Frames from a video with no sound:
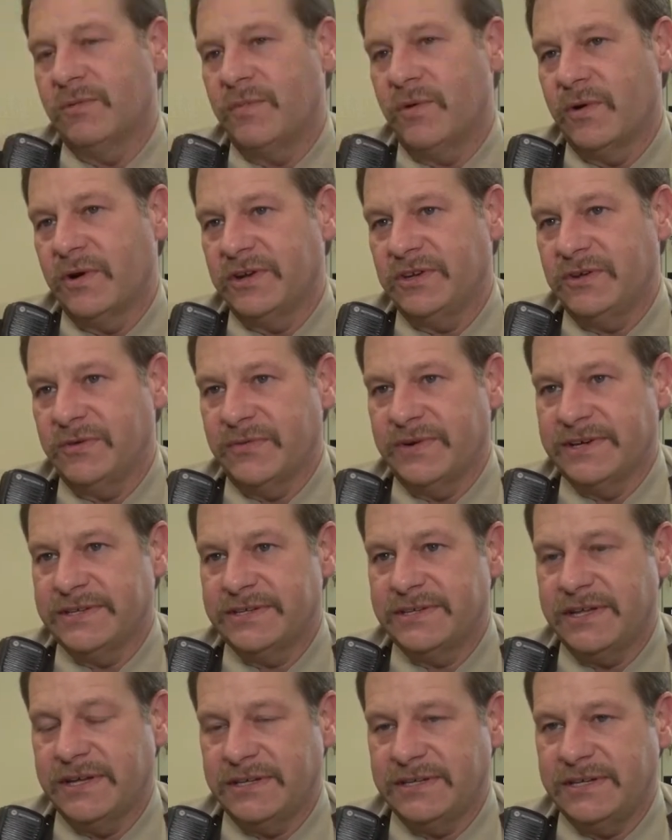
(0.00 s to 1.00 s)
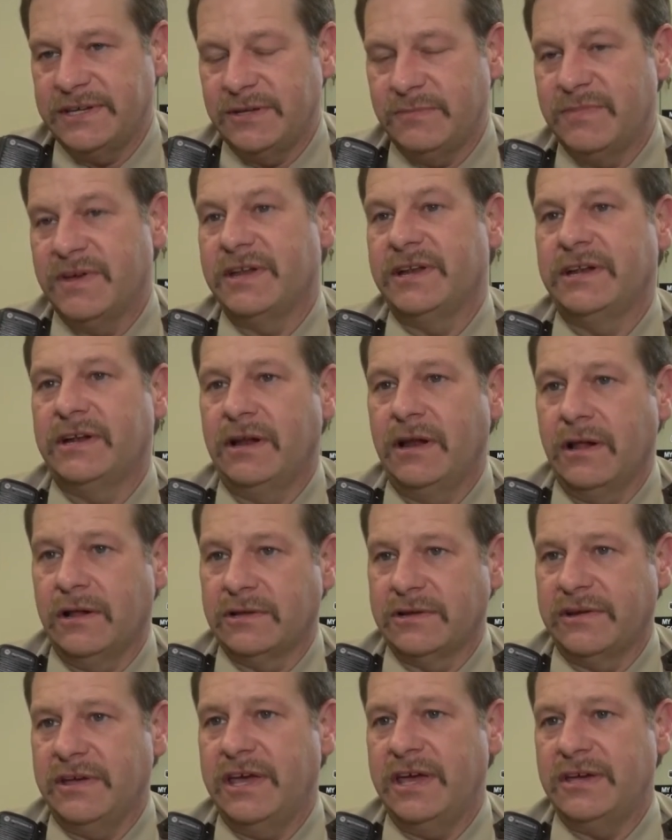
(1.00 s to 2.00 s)
reported to us that he'd been in an
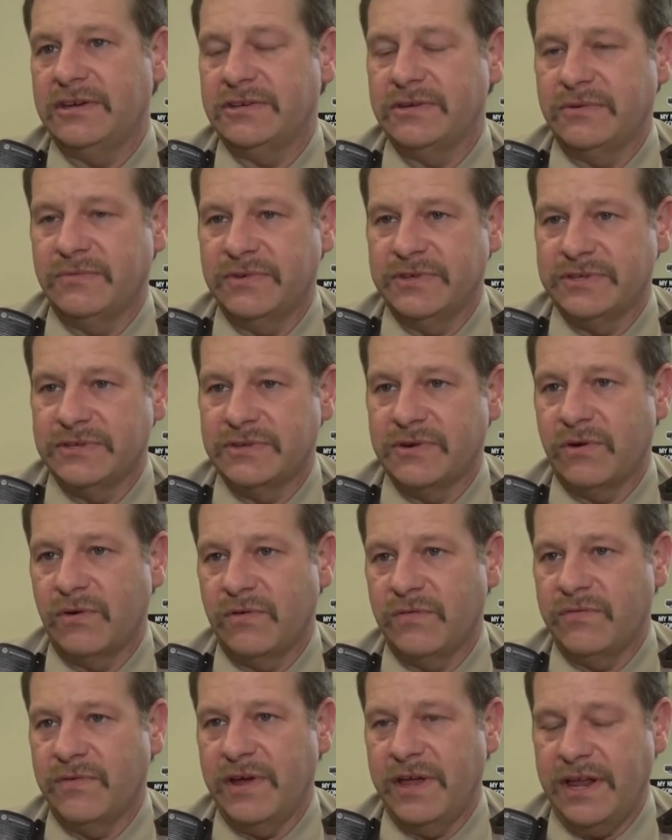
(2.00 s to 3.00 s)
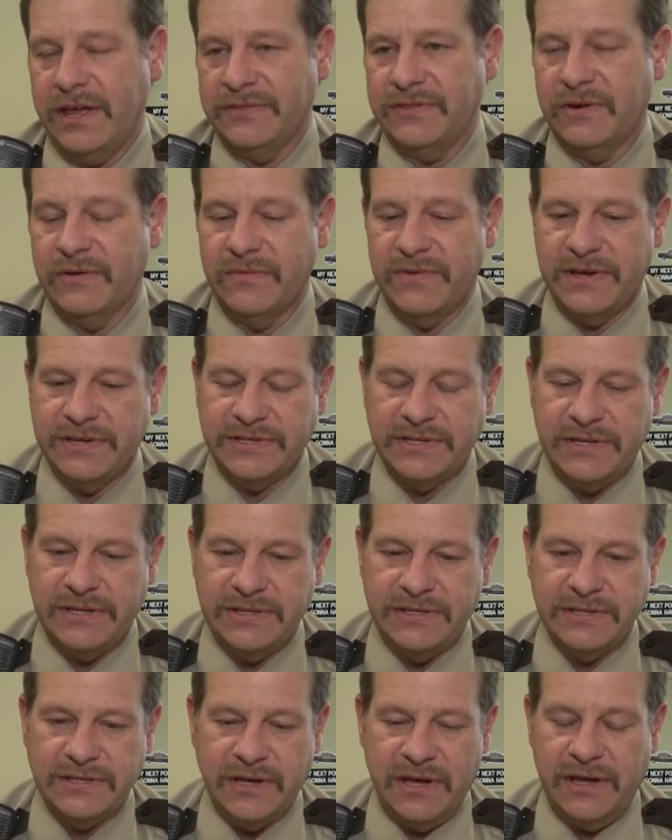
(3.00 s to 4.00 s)
altercation with his girlfriend at their
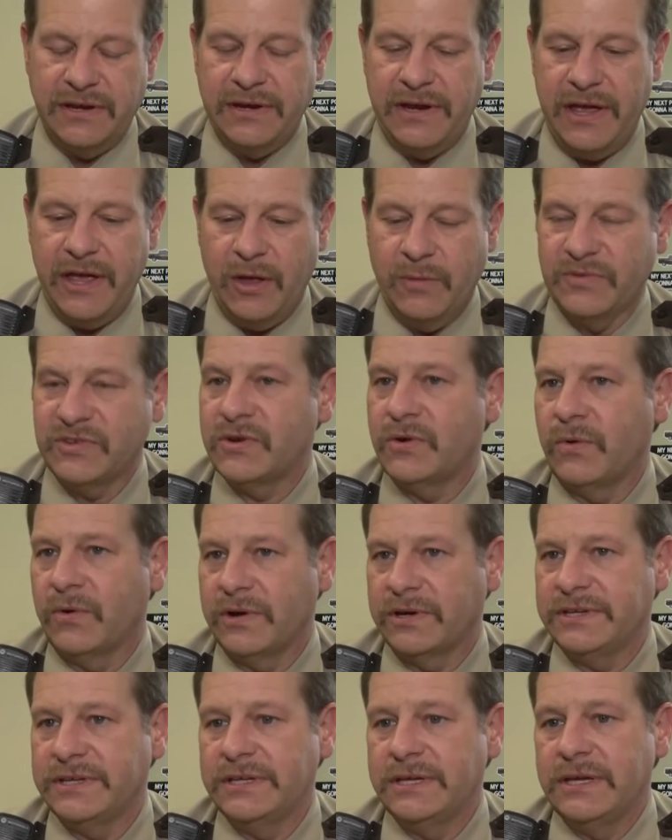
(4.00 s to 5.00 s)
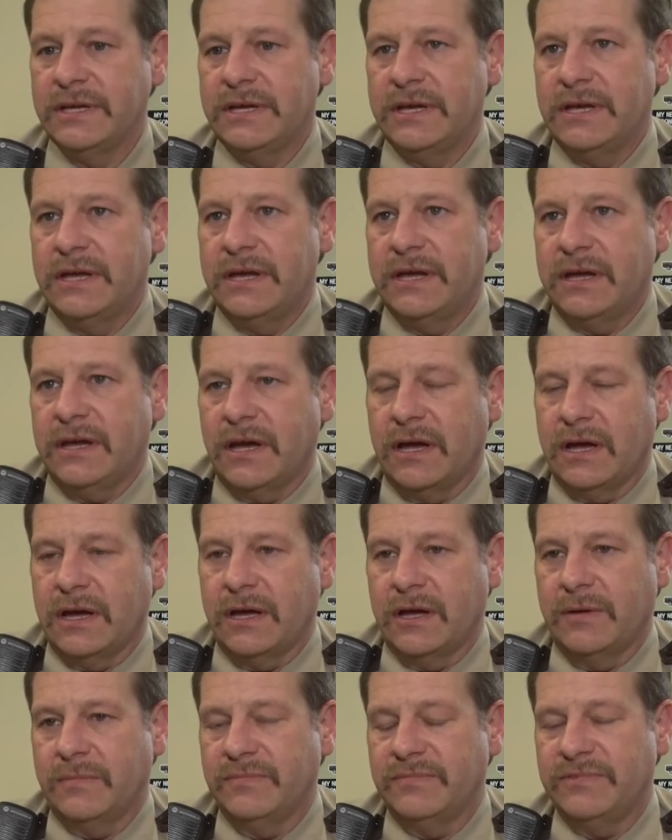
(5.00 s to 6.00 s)
residence on Alps Court.
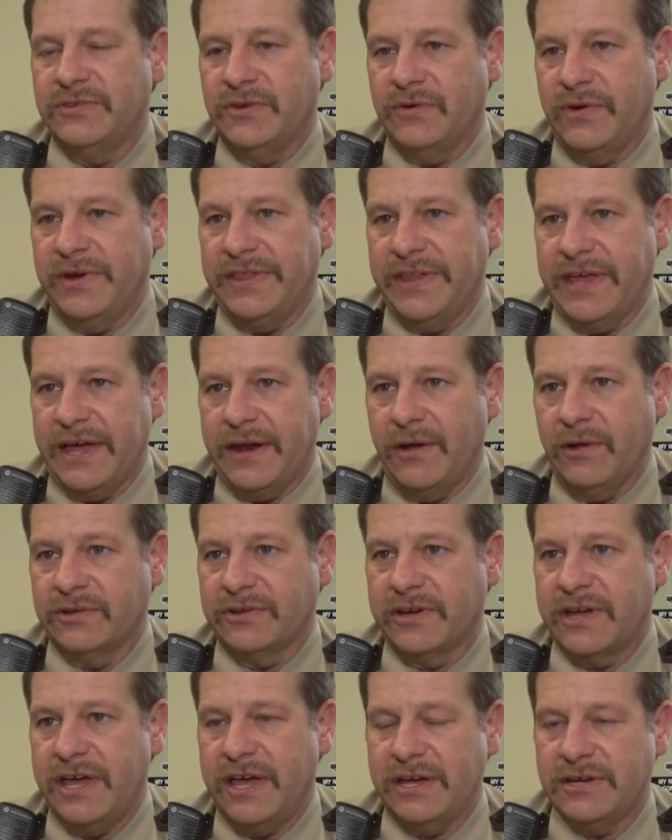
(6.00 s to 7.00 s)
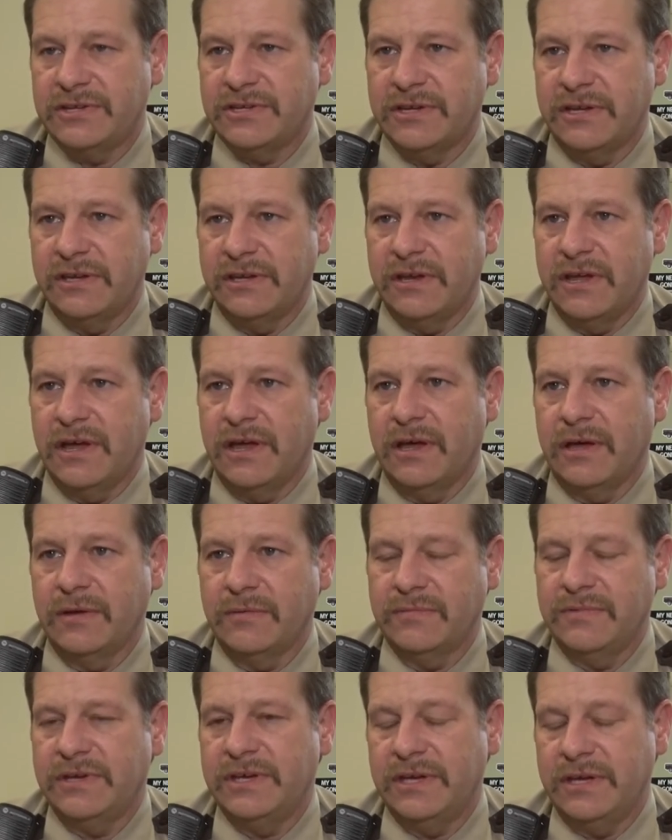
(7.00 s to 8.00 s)
Um, during that altercation,
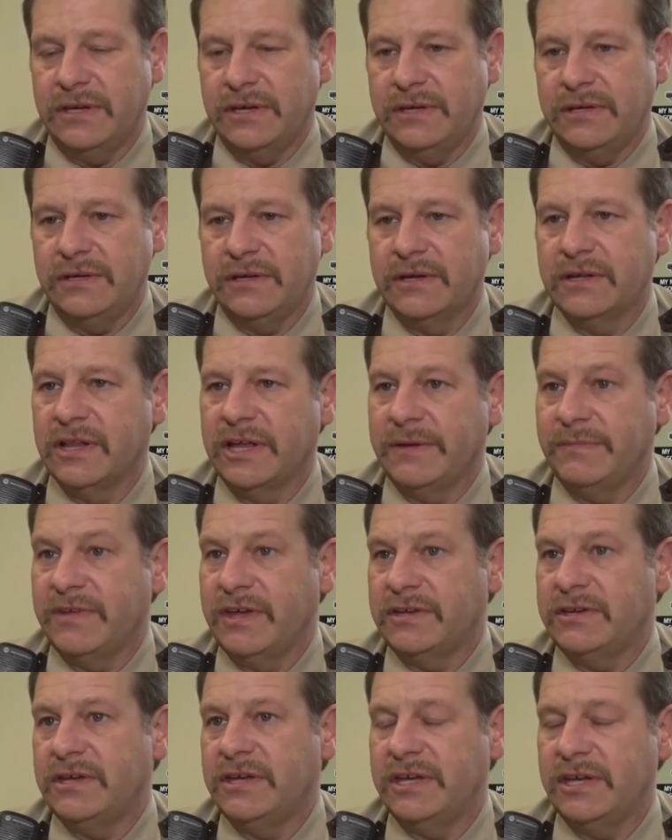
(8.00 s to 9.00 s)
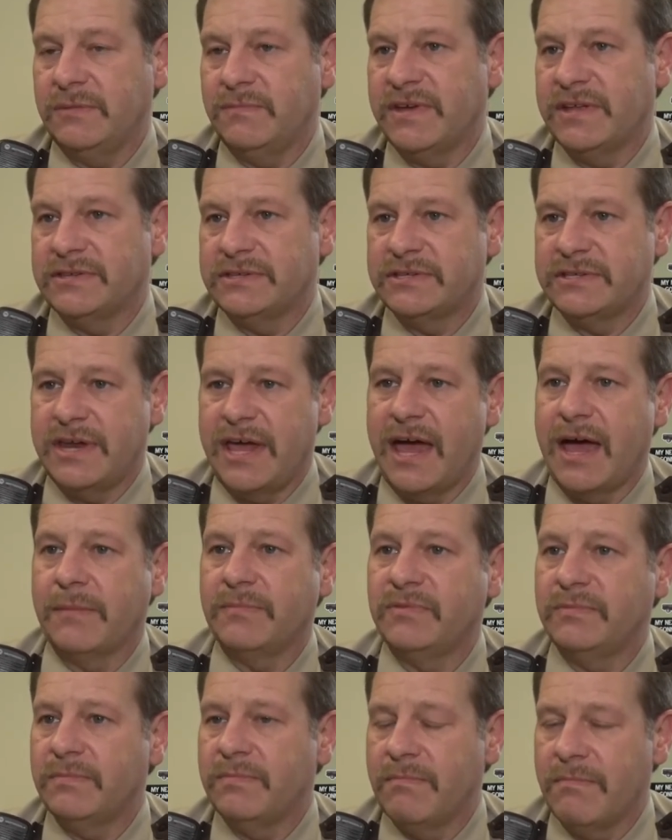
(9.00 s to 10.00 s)
uh, he claimed that he'd been
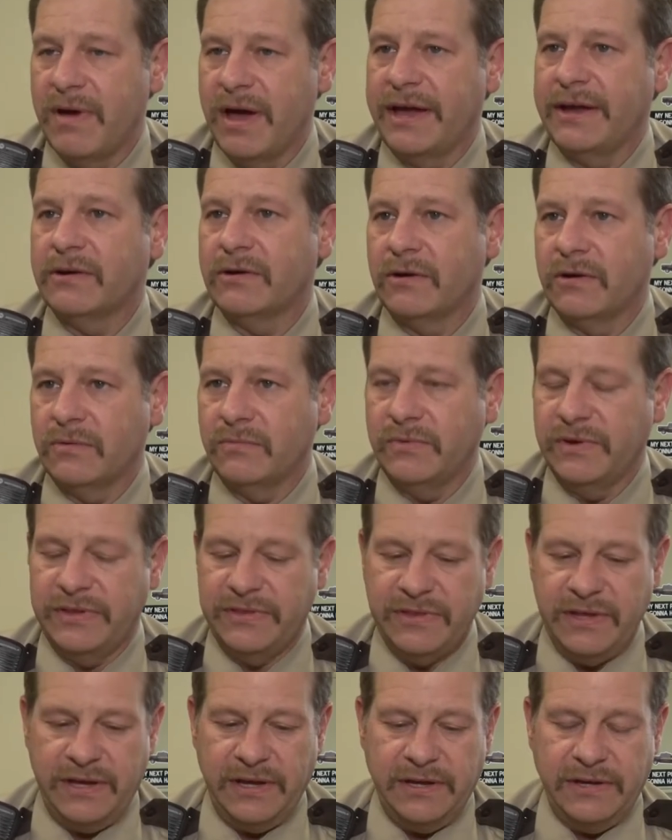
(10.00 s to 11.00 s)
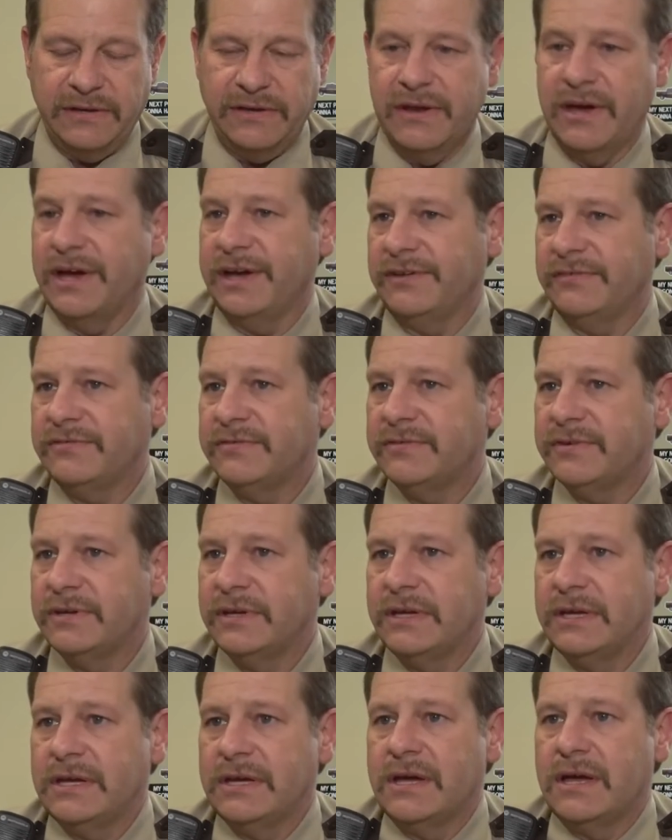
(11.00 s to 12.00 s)
stabbed by her with a knife.
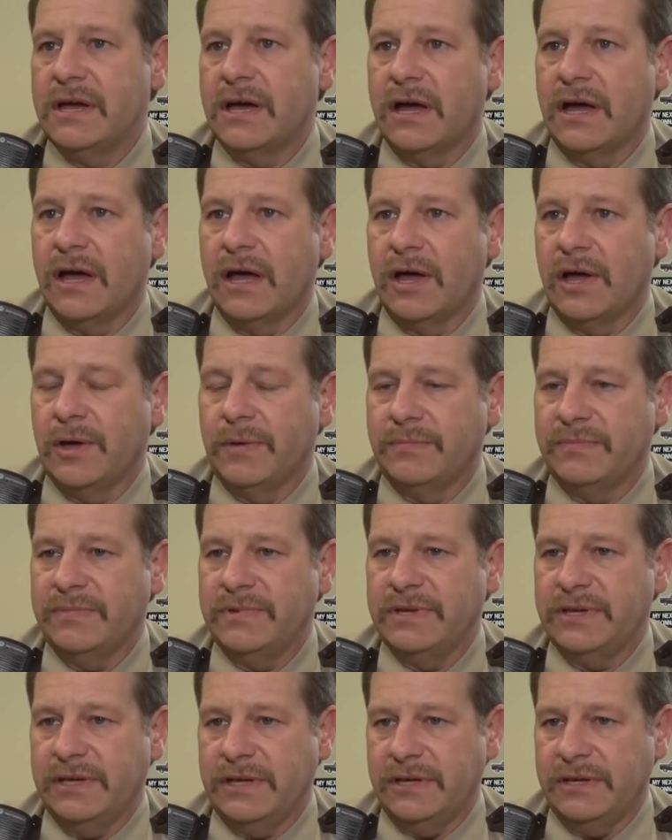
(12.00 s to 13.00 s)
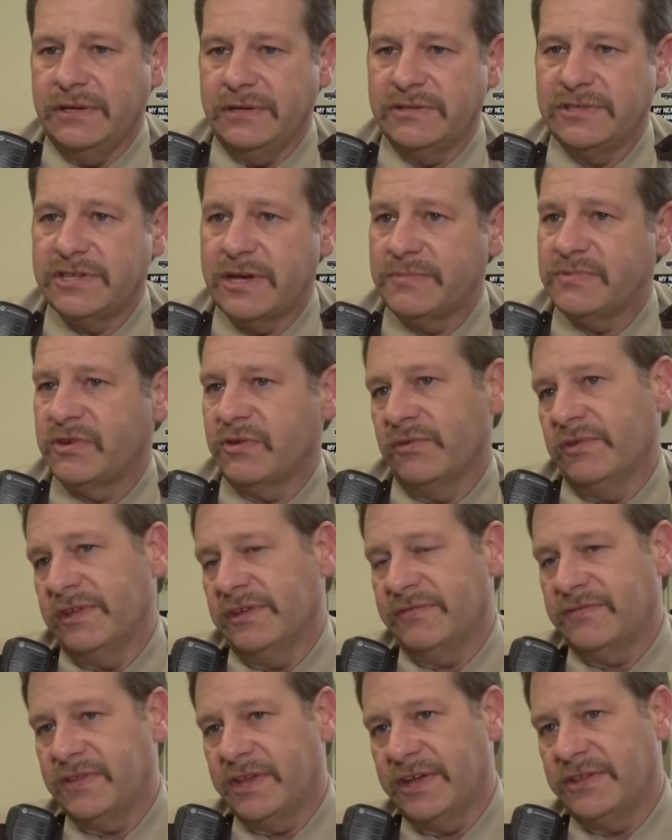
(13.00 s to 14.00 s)
Um, he
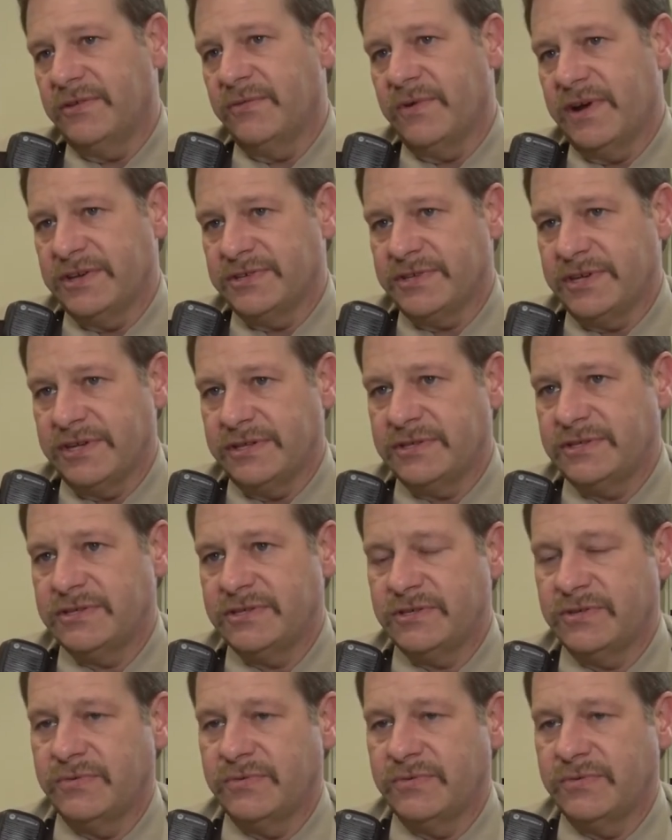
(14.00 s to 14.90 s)
subsequently fled the residence